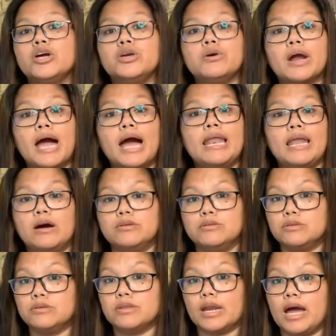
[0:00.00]
you're allowed
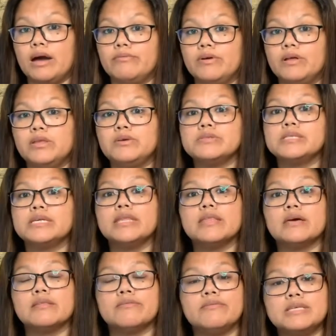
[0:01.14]
to travel using
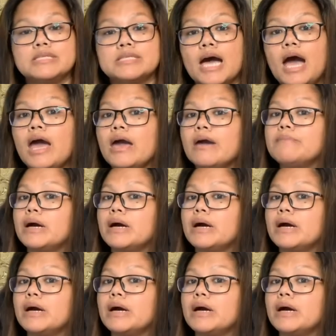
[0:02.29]
that visa.